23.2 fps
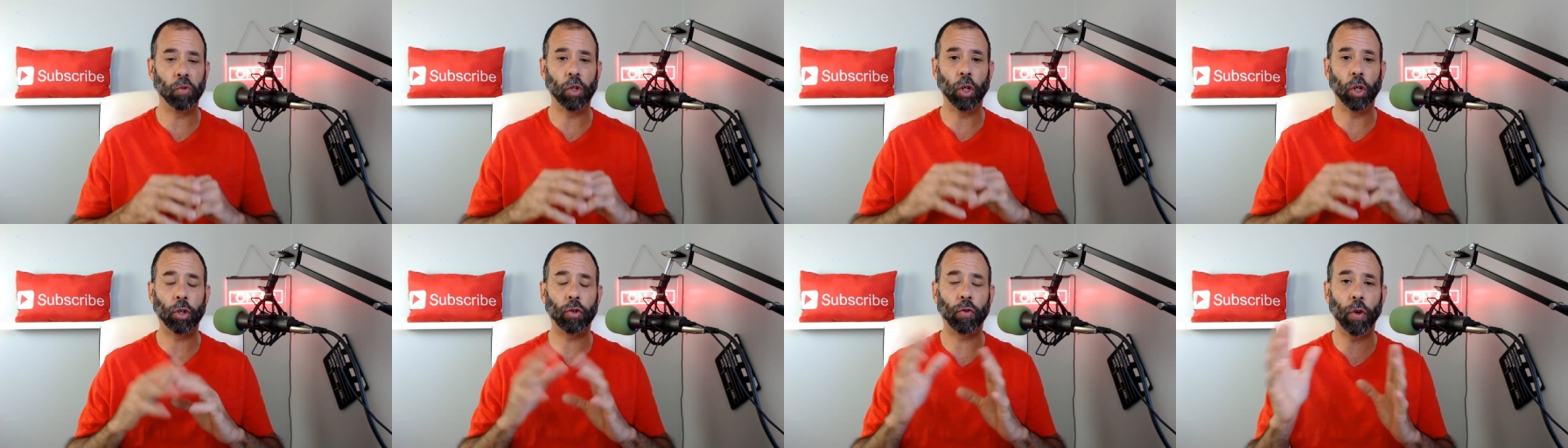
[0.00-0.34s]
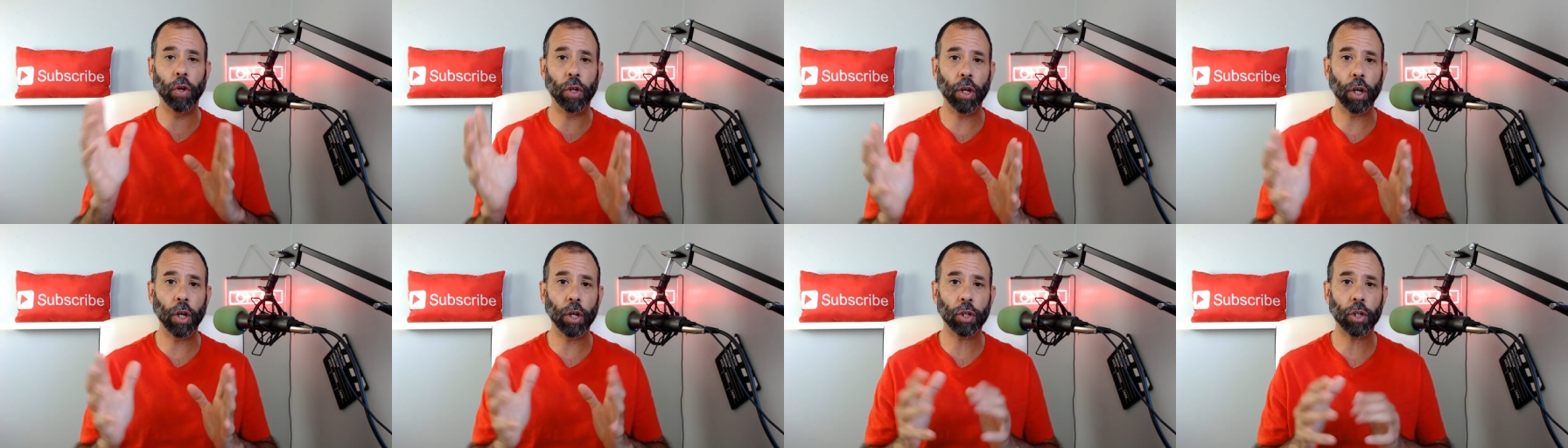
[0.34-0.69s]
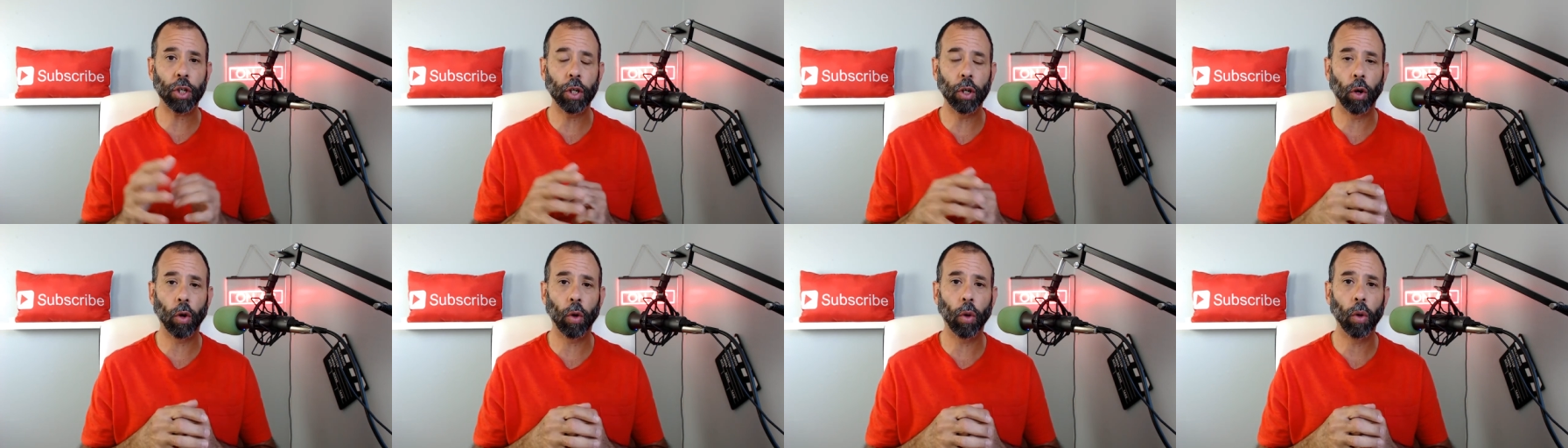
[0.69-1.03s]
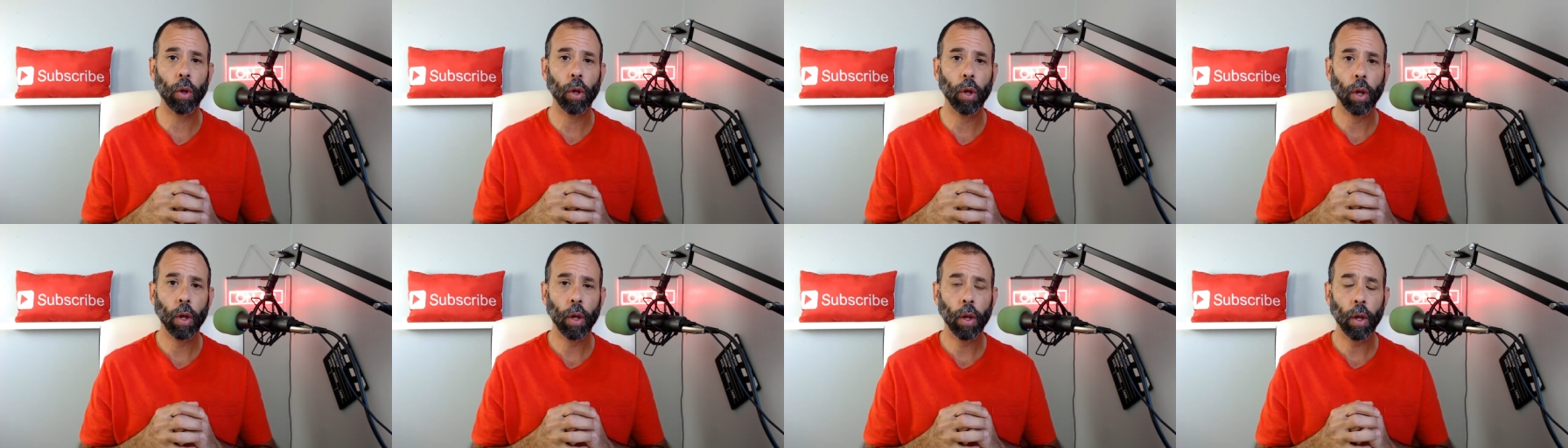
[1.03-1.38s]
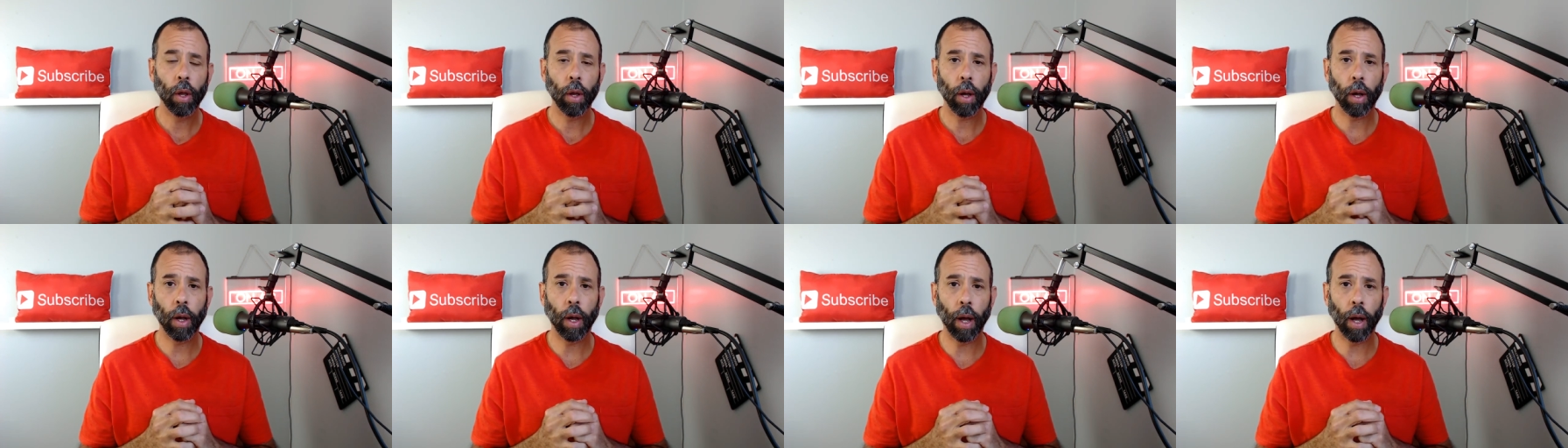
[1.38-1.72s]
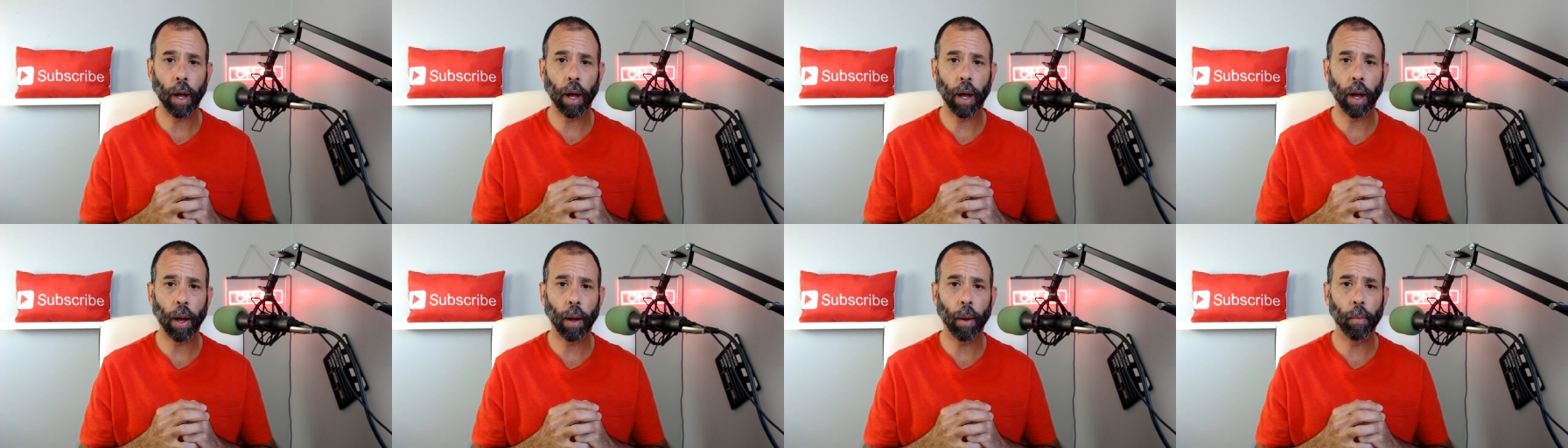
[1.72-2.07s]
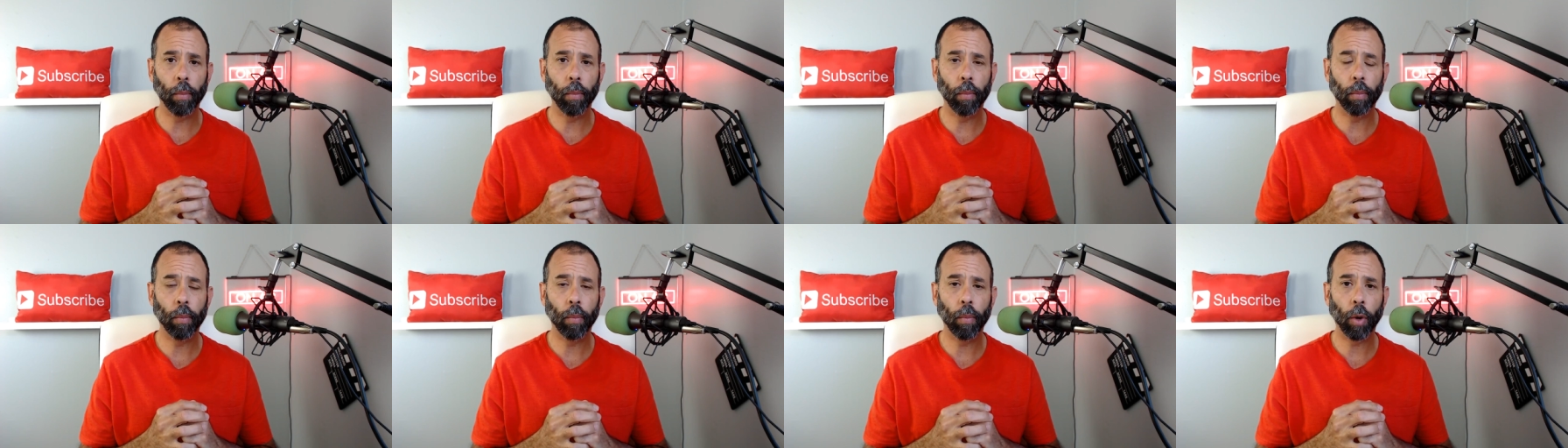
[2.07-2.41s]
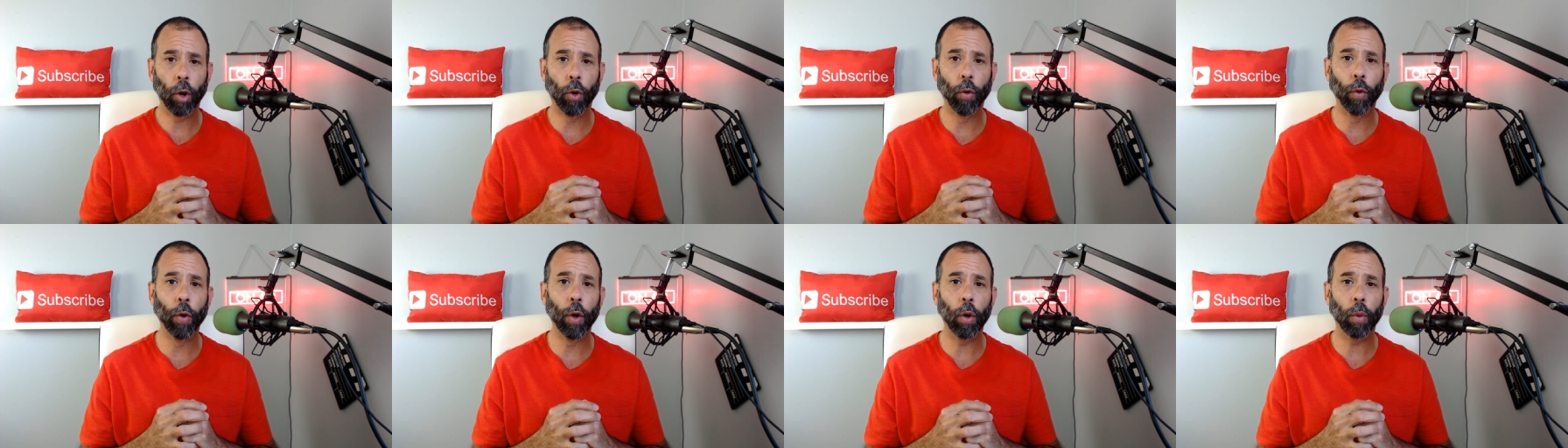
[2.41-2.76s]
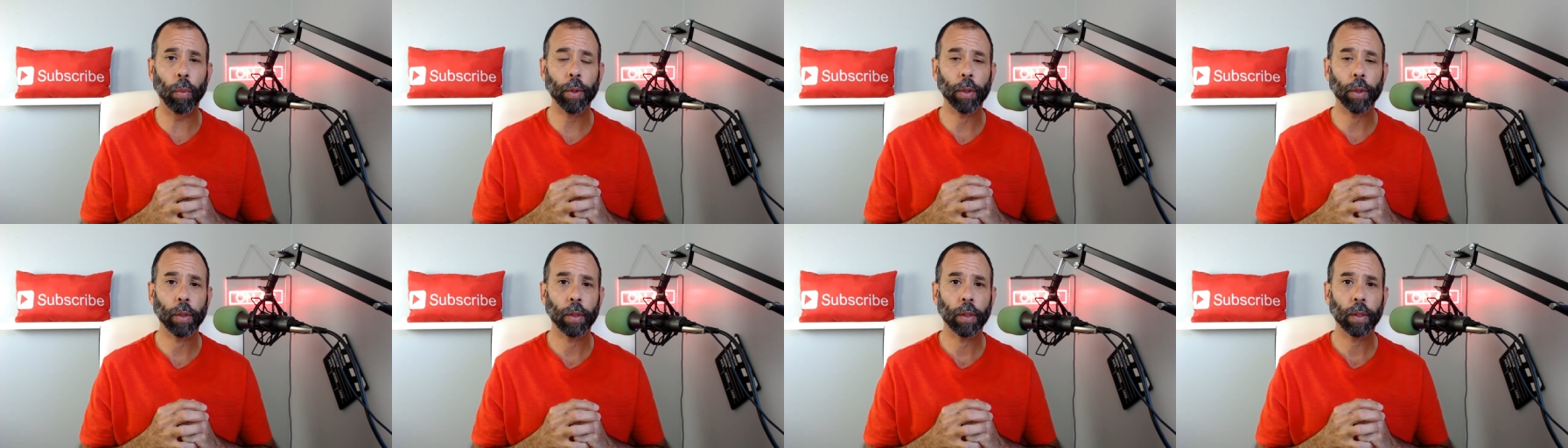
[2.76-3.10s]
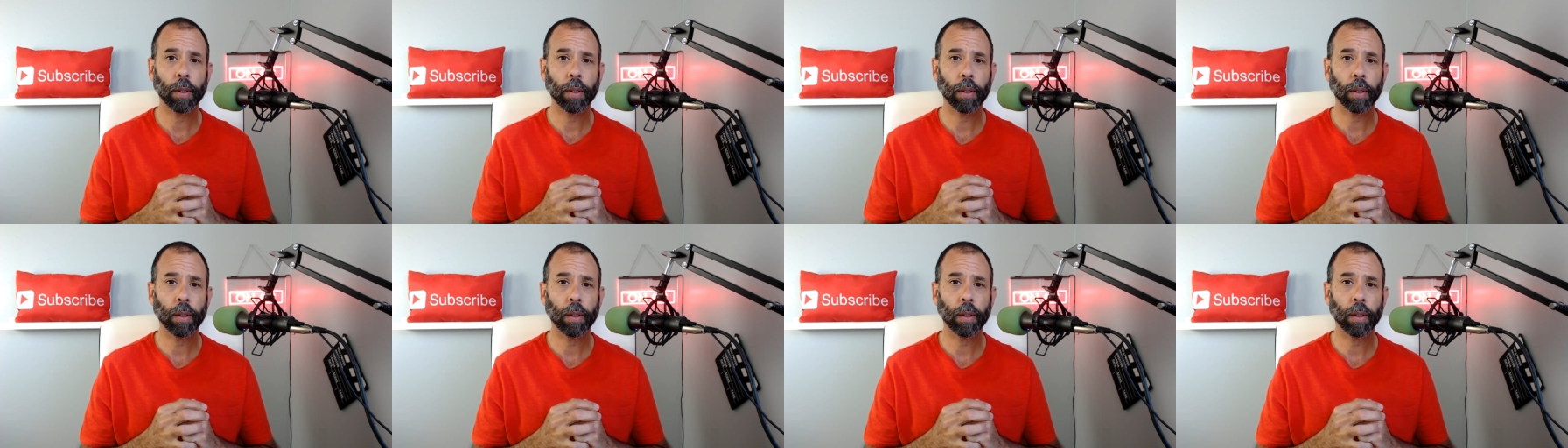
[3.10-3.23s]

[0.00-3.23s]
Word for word: the traditional um, group,